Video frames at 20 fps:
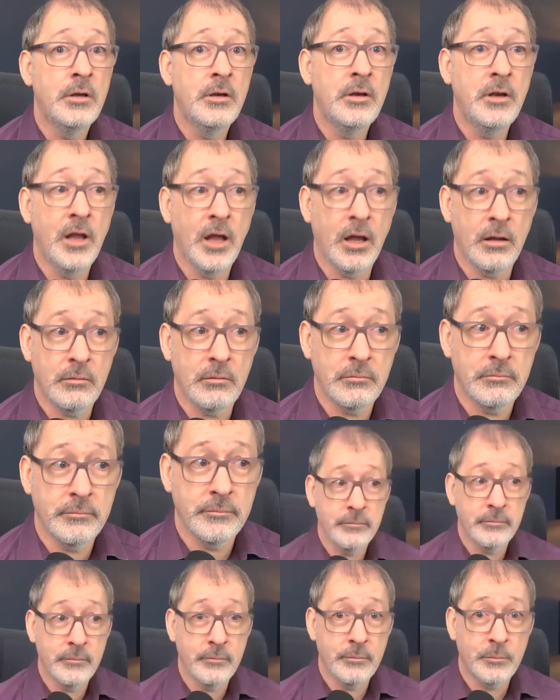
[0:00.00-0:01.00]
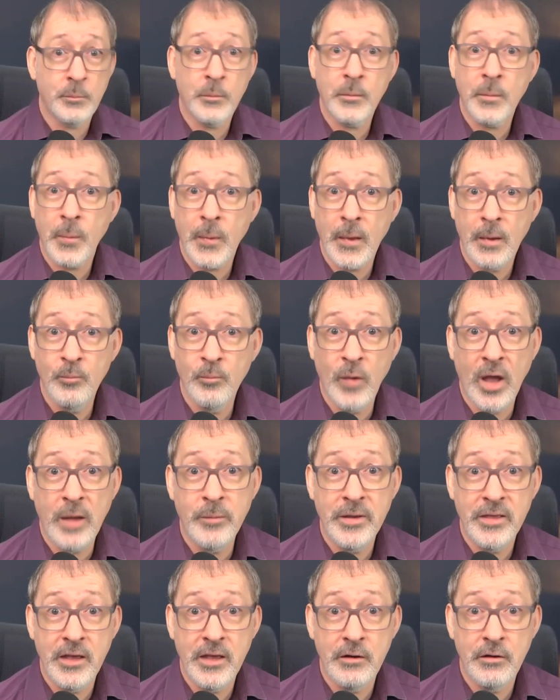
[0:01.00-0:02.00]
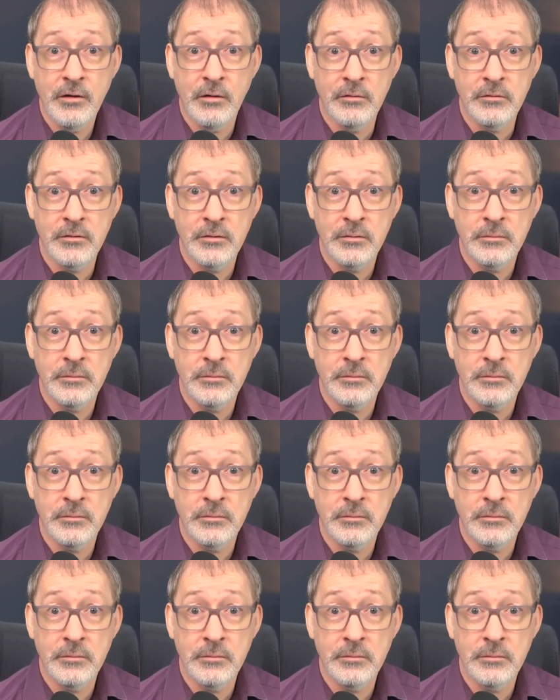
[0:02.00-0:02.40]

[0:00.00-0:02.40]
No, maybe they're not.